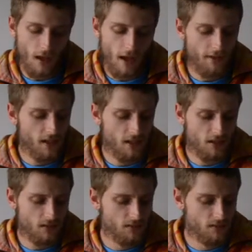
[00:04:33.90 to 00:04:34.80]
And
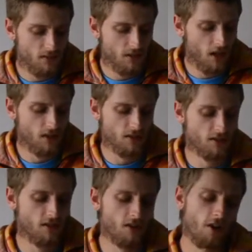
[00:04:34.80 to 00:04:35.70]
then yeah,
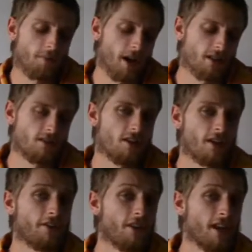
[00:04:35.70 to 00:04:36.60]
just to go back to the
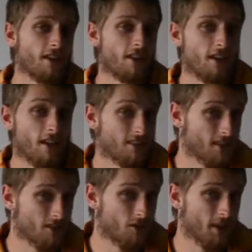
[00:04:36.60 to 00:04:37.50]
irregular nouns,
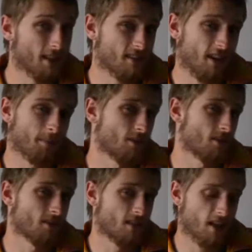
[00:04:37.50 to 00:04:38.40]
there's two
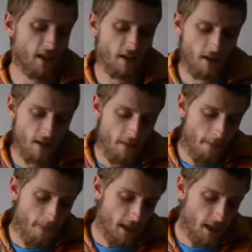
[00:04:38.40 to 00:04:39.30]
exceptions there,
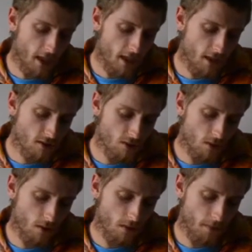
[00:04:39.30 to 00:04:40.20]

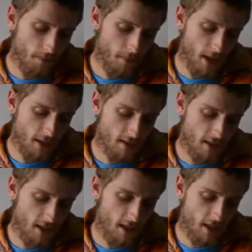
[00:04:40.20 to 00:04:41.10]
iliso and
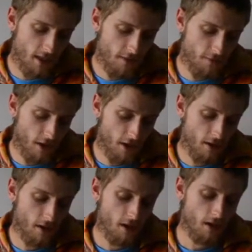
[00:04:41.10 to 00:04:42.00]
iliva.
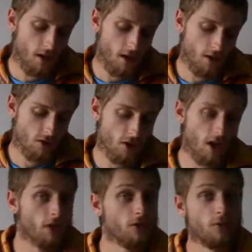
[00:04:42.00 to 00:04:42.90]
So
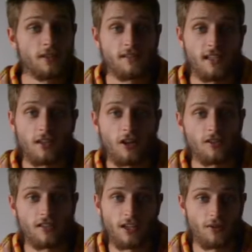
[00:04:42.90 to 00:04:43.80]
now you would see
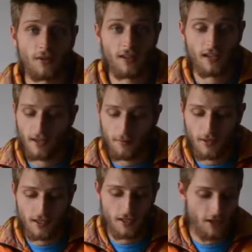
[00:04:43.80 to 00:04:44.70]
those and you would think
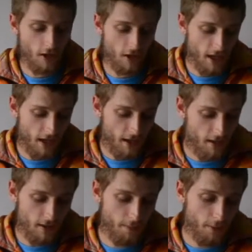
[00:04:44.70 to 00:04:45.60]
immediately, okay,
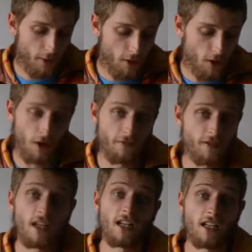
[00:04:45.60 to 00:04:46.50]
the plural of
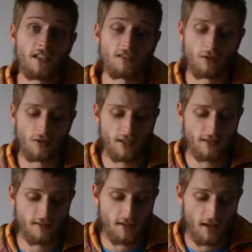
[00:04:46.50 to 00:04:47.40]
iliso
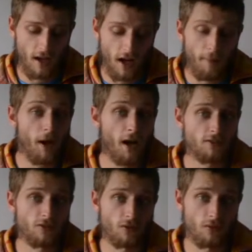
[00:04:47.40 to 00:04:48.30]
is
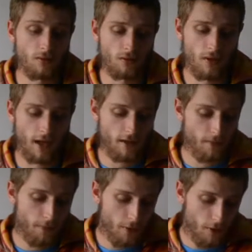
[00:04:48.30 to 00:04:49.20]
amaso, and the
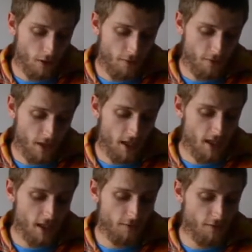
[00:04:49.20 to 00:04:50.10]
plural of
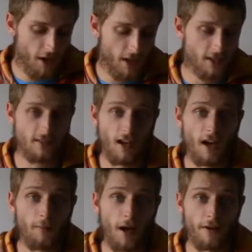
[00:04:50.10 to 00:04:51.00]
iliva is
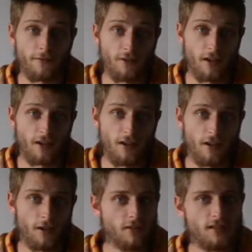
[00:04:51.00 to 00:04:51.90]
amava,
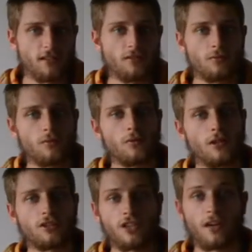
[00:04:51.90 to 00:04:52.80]
because that's
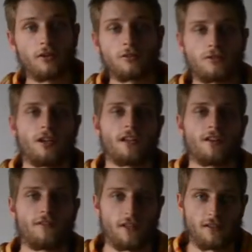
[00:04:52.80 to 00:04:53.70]
the general trend
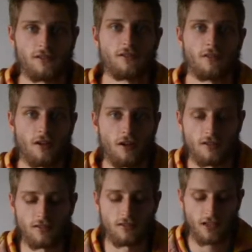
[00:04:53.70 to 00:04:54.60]
of these two
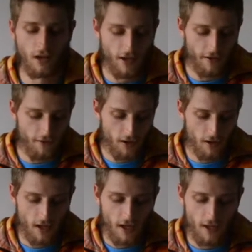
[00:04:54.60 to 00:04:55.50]
classes. However,
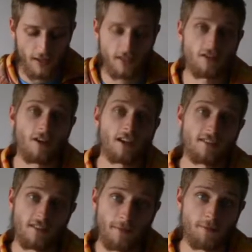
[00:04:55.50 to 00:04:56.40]
these are
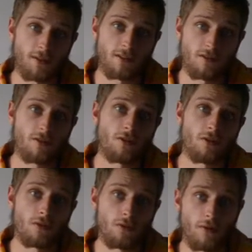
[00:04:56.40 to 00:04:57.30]
exceptions to the
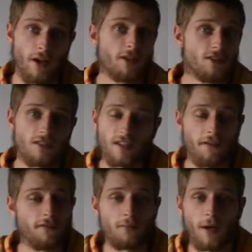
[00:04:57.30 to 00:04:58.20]
rule, and you just
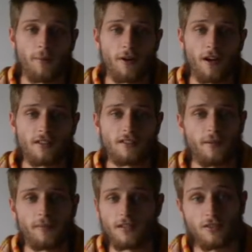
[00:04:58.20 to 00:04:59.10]
have to memorize
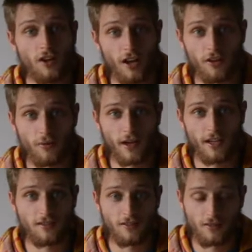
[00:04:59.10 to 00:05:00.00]
them. There's no other
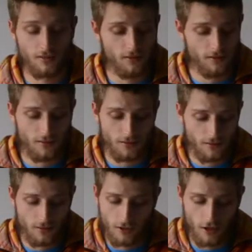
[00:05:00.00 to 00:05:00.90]
way
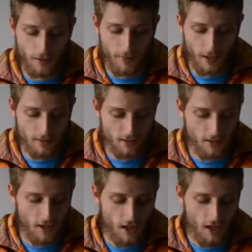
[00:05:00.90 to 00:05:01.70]
to go about it.